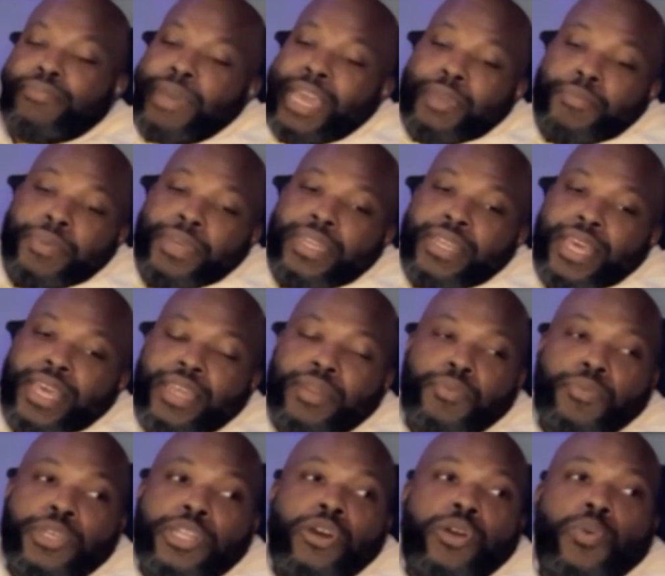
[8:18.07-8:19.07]
might be that.
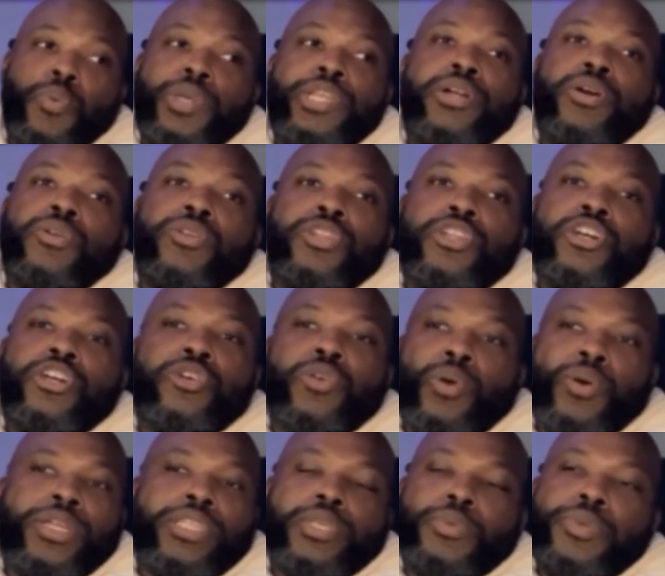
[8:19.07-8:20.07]
We don't know.
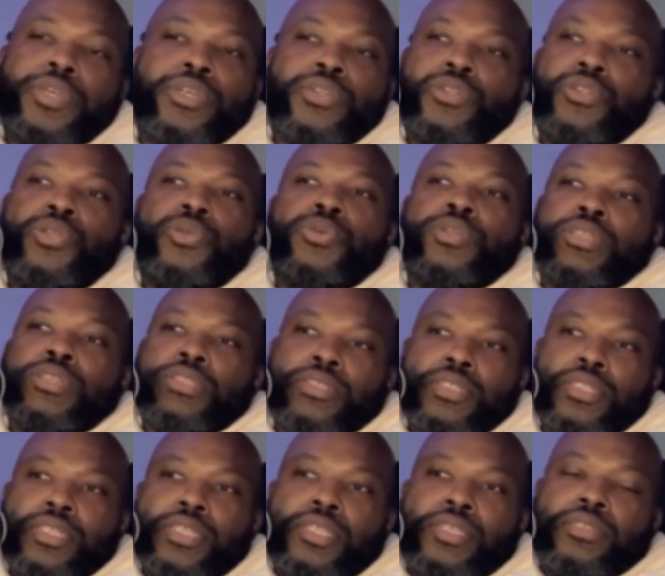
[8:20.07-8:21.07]
Only thing we can do is
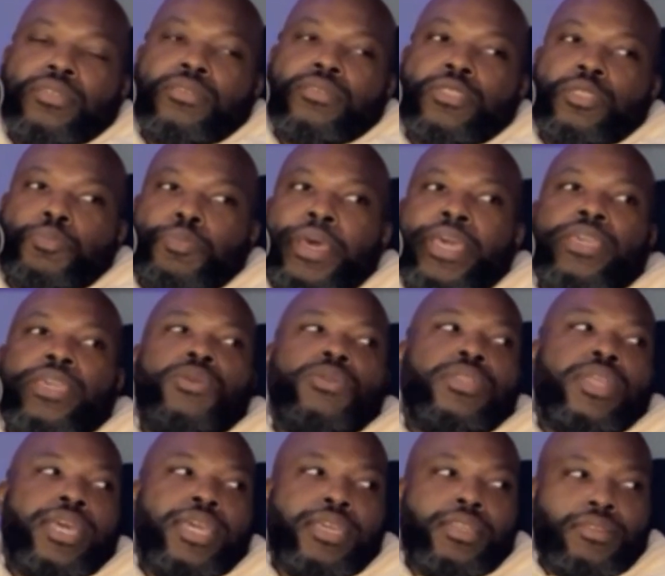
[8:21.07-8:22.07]

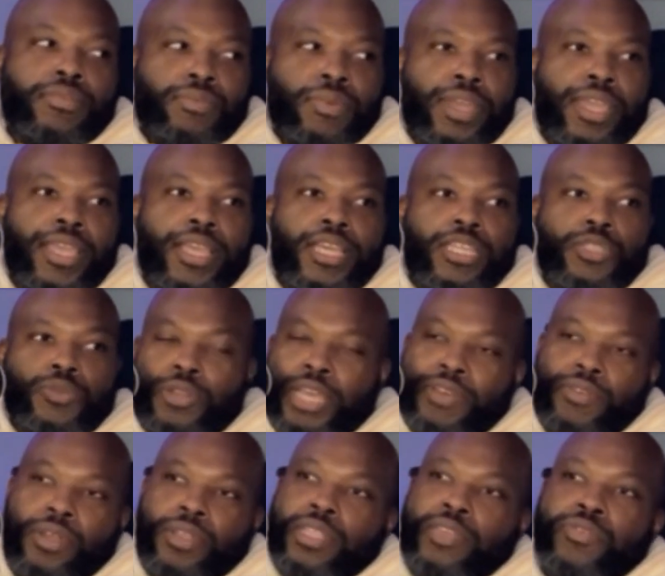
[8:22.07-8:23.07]
speculate, right? Because we don't have
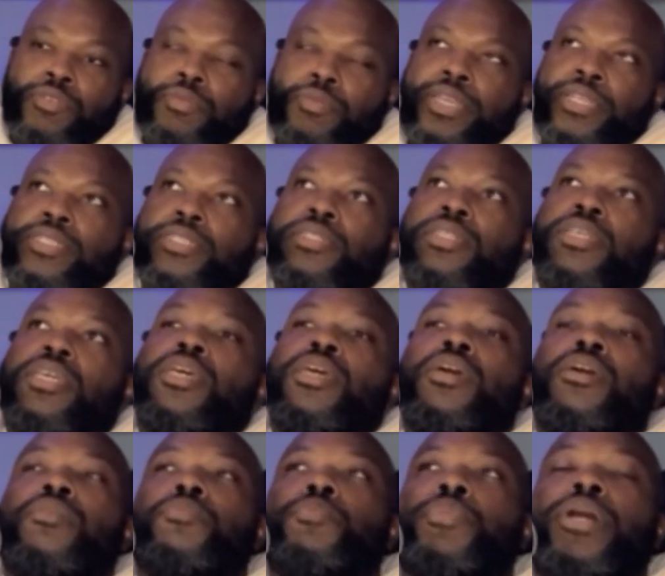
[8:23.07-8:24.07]
all the information.
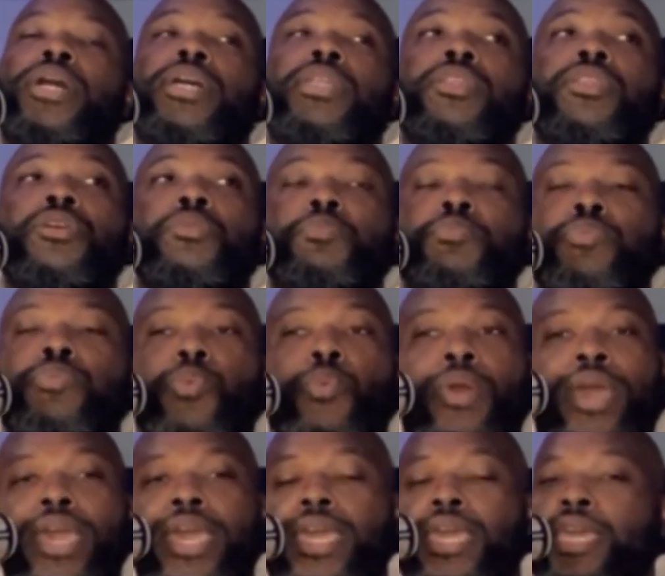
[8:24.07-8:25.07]
But
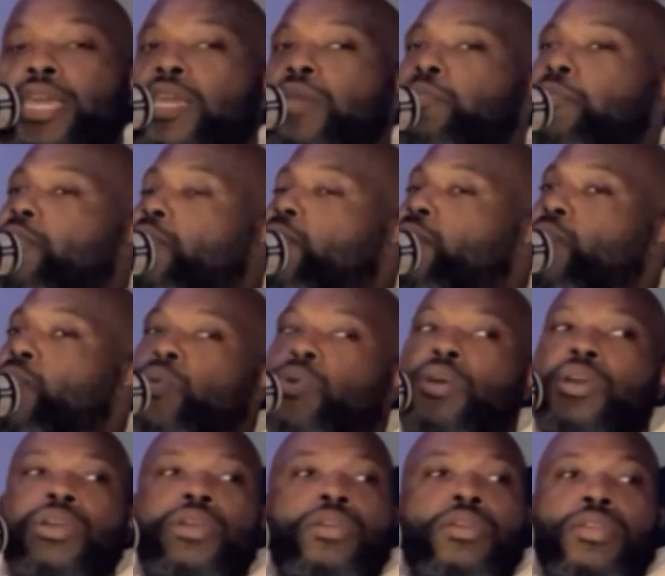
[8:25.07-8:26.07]
way
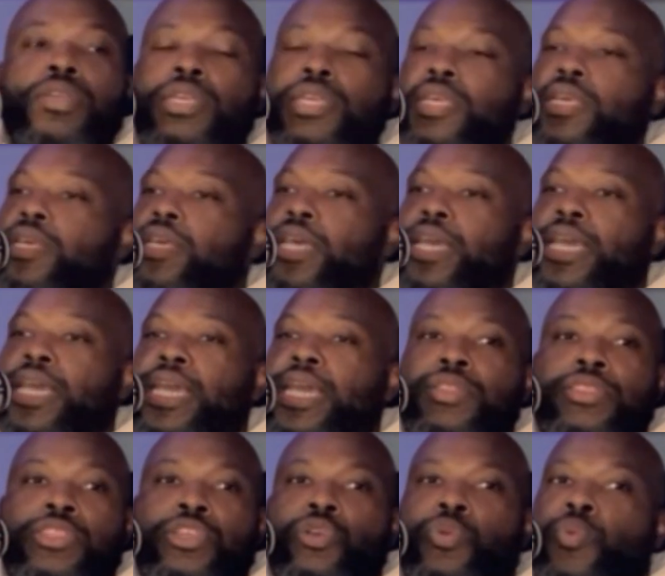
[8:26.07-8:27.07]
before
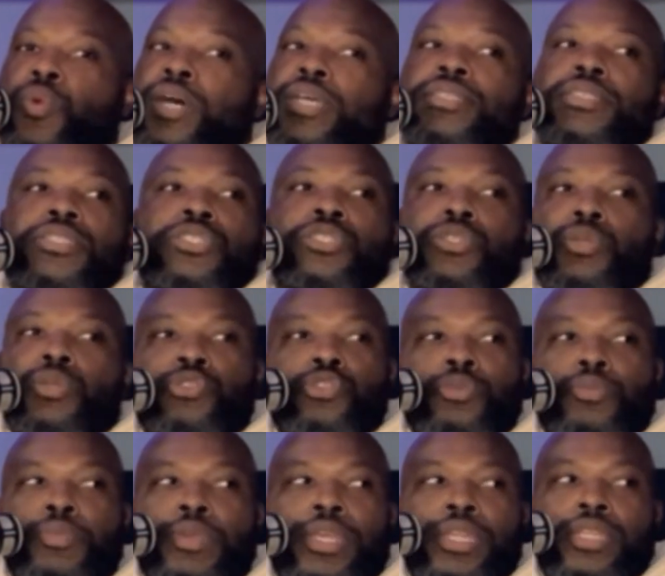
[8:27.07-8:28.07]
there was a social
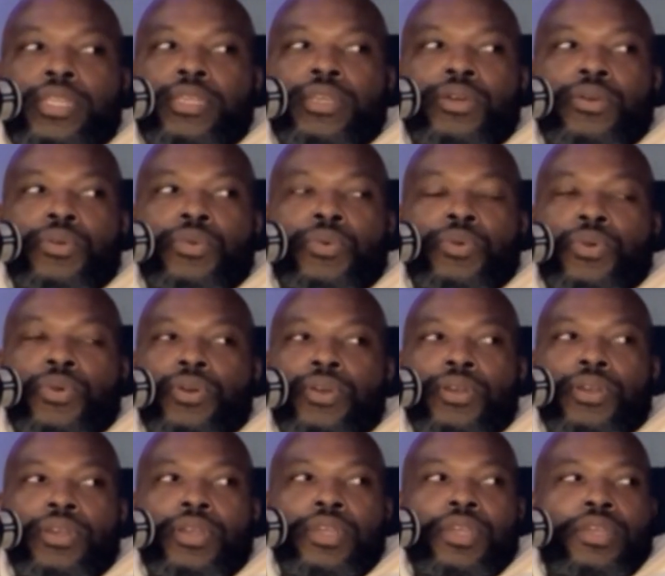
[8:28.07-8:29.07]
media
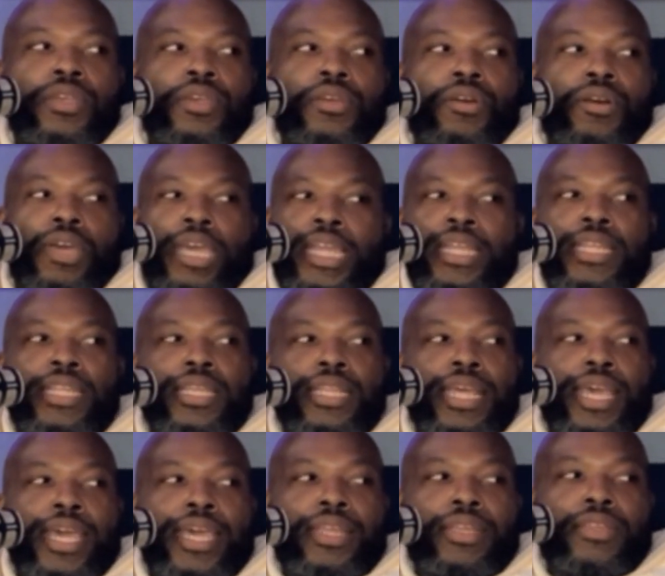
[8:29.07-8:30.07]
or any of
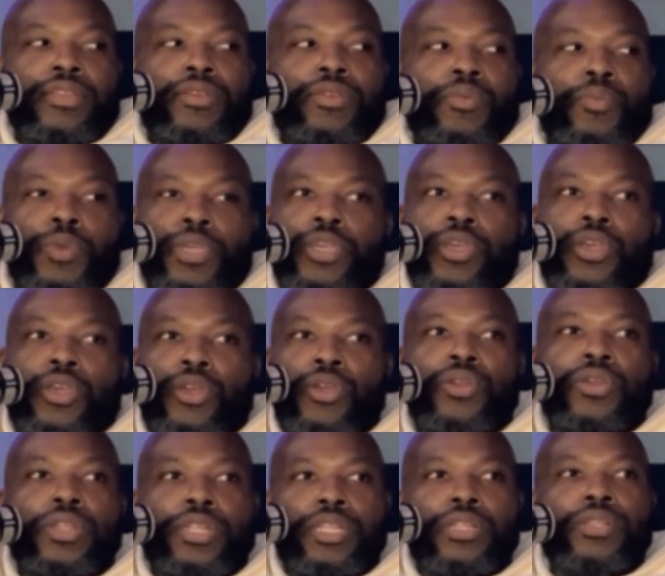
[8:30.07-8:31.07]
that, we
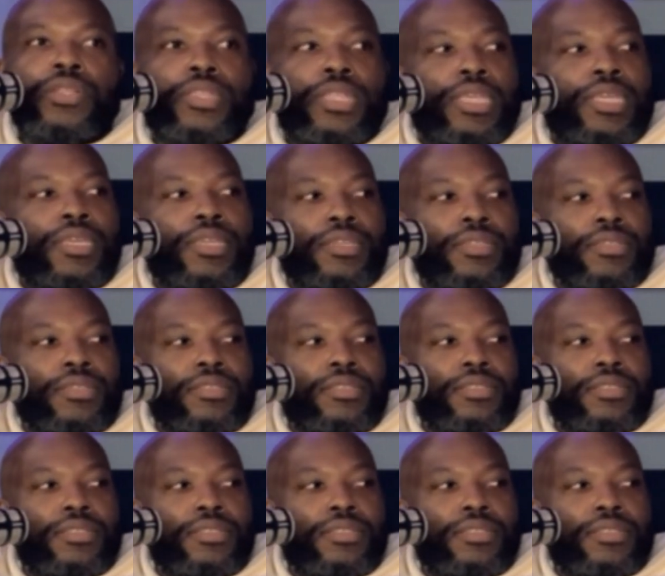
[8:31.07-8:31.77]
heard little things,